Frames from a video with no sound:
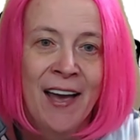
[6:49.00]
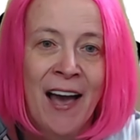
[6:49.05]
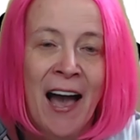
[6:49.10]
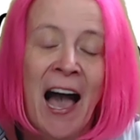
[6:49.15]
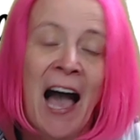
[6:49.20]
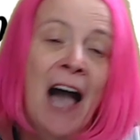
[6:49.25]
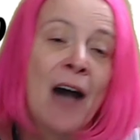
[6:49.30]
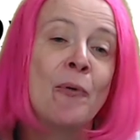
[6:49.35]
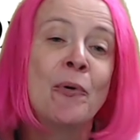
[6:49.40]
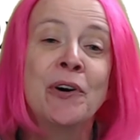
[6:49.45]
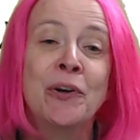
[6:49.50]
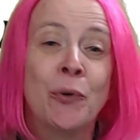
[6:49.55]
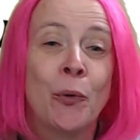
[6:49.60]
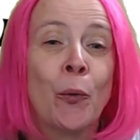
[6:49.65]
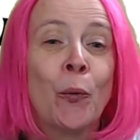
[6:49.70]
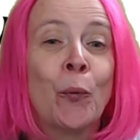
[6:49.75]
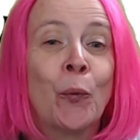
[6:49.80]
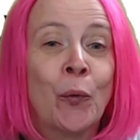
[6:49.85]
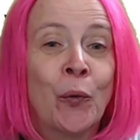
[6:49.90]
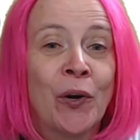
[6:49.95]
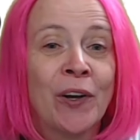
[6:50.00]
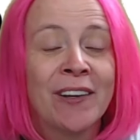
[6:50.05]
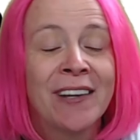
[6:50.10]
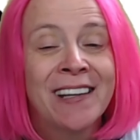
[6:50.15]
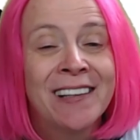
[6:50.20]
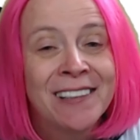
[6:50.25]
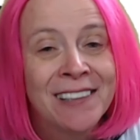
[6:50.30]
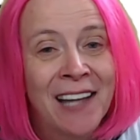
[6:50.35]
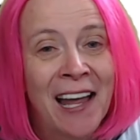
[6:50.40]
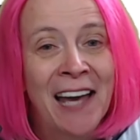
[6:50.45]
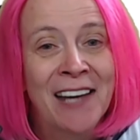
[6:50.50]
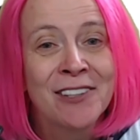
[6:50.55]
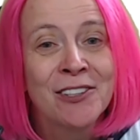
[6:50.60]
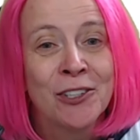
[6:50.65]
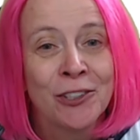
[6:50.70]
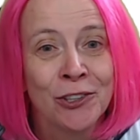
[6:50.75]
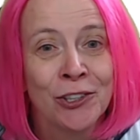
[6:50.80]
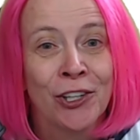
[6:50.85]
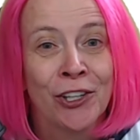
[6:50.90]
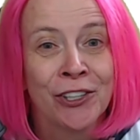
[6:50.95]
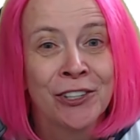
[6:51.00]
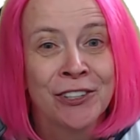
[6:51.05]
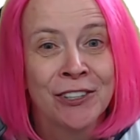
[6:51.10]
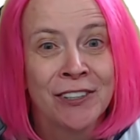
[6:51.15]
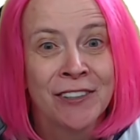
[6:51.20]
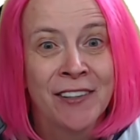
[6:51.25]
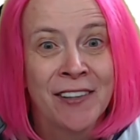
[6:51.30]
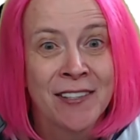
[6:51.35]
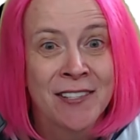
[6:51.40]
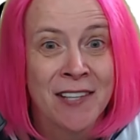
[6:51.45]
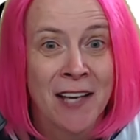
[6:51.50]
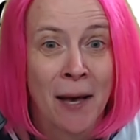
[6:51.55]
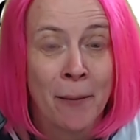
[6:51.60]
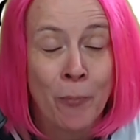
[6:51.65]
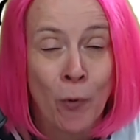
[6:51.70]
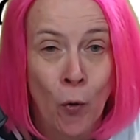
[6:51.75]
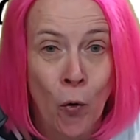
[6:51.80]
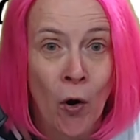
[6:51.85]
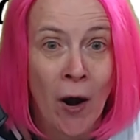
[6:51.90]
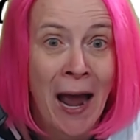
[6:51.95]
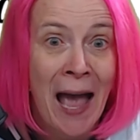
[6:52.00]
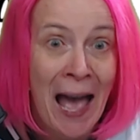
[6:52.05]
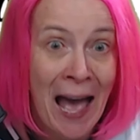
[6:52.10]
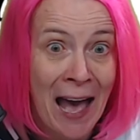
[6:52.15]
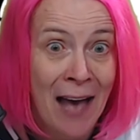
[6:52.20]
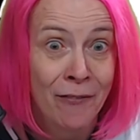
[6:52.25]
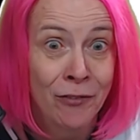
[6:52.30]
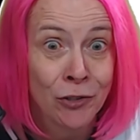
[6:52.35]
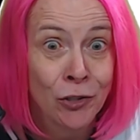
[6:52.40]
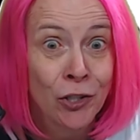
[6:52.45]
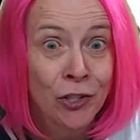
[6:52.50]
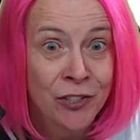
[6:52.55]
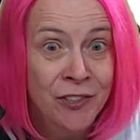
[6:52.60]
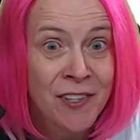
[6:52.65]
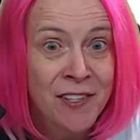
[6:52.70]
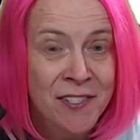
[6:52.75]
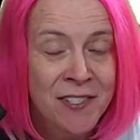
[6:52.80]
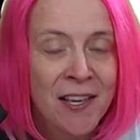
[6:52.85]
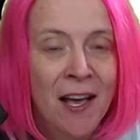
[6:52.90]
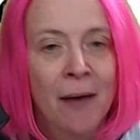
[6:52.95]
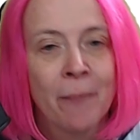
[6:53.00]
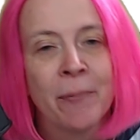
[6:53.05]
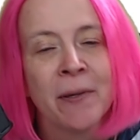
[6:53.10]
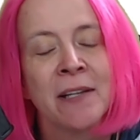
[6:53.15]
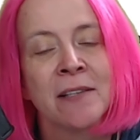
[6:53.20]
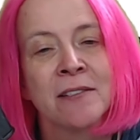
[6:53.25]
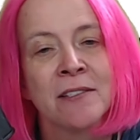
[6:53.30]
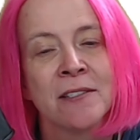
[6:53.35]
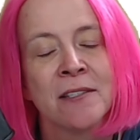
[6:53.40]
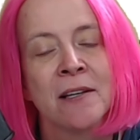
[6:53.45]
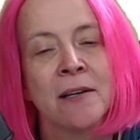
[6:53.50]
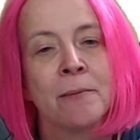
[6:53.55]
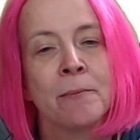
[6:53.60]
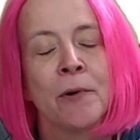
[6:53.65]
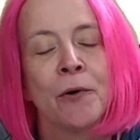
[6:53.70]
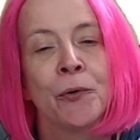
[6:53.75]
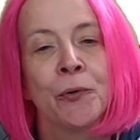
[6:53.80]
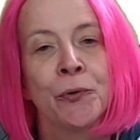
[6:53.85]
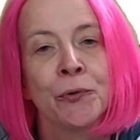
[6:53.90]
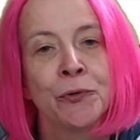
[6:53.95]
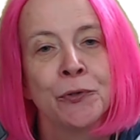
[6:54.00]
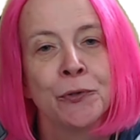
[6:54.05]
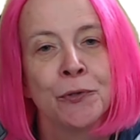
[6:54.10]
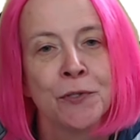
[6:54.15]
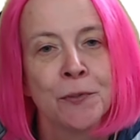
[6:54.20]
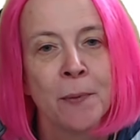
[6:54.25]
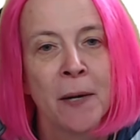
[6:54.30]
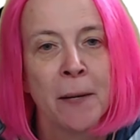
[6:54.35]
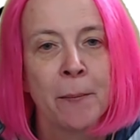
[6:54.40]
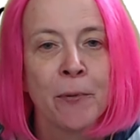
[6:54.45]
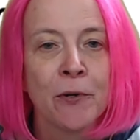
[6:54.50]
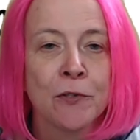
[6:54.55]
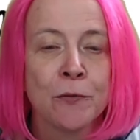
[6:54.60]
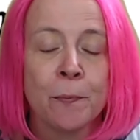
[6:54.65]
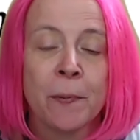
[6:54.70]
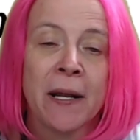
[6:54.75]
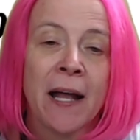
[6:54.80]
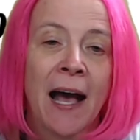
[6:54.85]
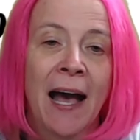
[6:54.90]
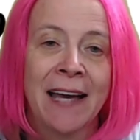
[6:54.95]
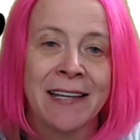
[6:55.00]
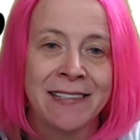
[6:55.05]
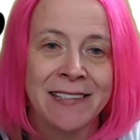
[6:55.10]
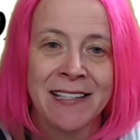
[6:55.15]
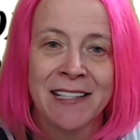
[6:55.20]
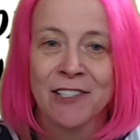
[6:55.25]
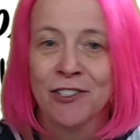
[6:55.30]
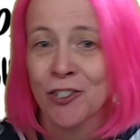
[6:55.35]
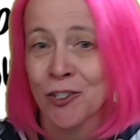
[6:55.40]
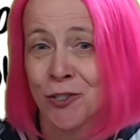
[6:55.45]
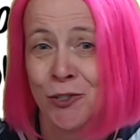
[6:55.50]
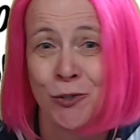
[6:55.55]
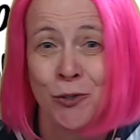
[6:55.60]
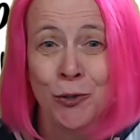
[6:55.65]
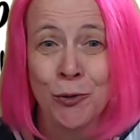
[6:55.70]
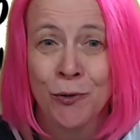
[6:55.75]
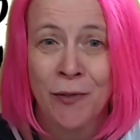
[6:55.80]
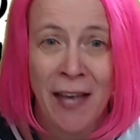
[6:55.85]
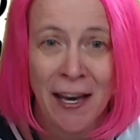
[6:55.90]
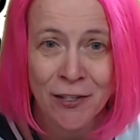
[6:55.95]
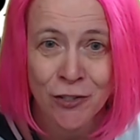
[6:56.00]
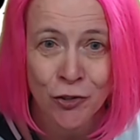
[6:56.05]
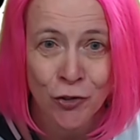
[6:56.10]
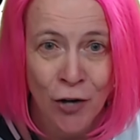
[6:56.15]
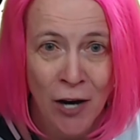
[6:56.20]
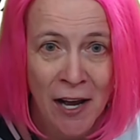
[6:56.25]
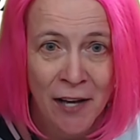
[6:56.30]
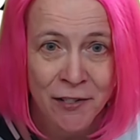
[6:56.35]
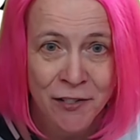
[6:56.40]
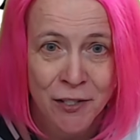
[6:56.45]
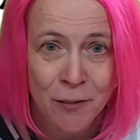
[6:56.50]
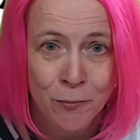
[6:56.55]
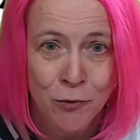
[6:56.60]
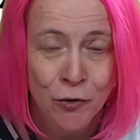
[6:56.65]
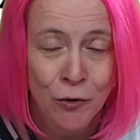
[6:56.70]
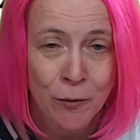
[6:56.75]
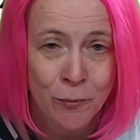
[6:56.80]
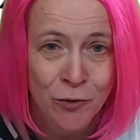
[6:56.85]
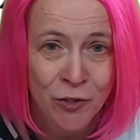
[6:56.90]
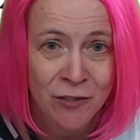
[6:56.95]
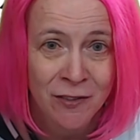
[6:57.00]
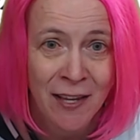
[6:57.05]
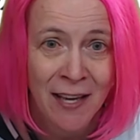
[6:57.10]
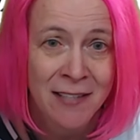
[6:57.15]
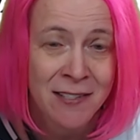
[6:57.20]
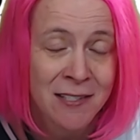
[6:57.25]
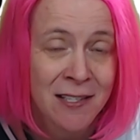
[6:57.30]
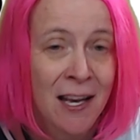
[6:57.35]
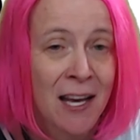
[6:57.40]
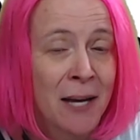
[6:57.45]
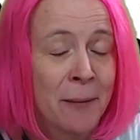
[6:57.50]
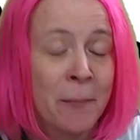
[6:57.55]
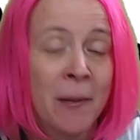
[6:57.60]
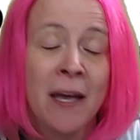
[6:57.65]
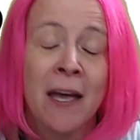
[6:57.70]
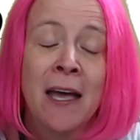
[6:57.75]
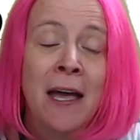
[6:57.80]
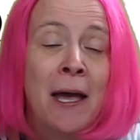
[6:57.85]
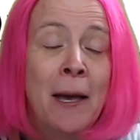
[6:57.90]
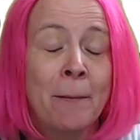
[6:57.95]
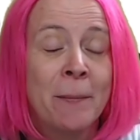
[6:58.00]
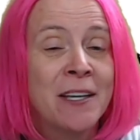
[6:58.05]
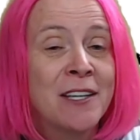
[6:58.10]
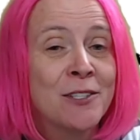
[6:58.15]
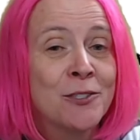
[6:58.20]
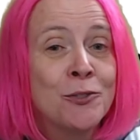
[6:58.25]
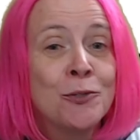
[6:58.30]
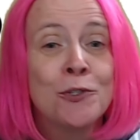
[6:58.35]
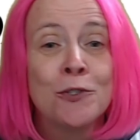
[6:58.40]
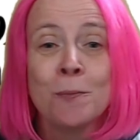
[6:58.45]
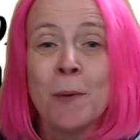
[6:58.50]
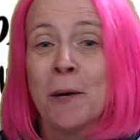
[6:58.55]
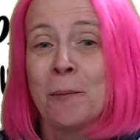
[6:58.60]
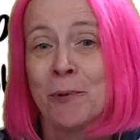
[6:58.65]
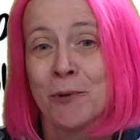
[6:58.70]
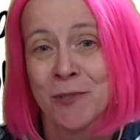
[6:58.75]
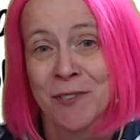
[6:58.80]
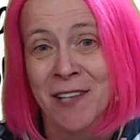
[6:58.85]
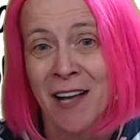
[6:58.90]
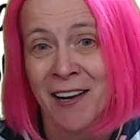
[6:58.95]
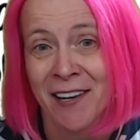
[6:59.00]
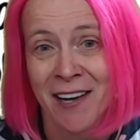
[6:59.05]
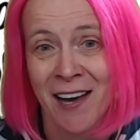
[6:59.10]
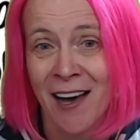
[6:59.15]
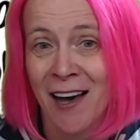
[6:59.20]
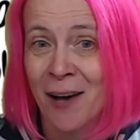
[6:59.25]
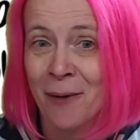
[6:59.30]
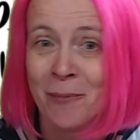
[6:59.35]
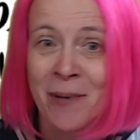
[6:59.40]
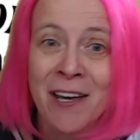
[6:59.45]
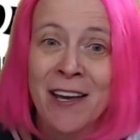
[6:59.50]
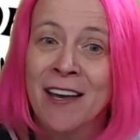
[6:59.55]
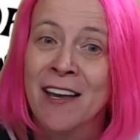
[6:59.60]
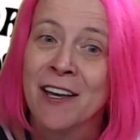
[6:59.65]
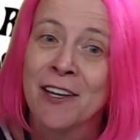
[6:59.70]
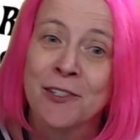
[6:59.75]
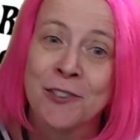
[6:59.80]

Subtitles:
I would really like to look this up or have looked this up in some old newspapers, but I did just do that trial subscription last time because newspapers.com is